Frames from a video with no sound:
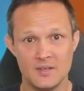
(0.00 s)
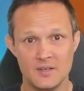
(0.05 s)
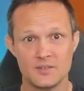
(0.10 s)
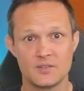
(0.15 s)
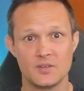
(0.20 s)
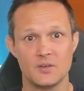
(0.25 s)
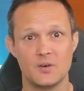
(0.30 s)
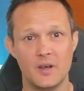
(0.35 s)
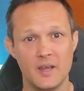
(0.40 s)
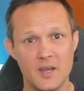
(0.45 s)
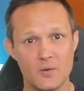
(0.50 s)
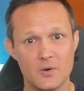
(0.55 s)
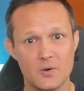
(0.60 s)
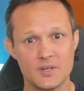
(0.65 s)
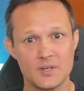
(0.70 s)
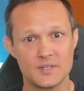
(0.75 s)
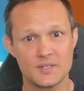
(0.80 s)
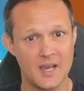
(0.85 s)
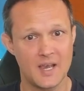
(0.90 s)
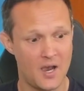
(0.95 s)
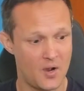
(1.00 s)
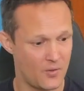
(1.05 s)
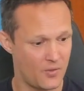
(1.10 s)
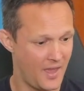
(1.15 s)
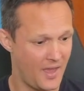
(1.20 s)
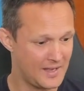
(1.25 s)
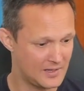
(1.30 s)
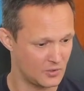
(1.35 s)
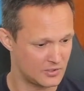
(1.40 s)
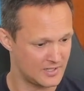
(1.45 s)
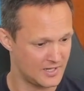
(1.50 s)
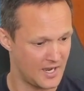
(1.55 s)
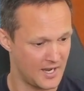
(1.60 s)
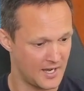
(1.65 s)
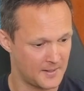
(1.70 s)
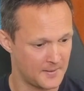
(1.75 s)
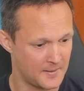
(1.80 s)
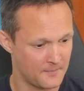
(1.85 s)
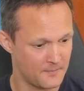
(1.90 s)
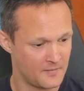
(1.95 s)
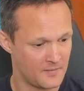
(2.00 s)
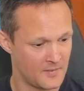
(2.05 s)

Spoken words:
So here is how that looks like.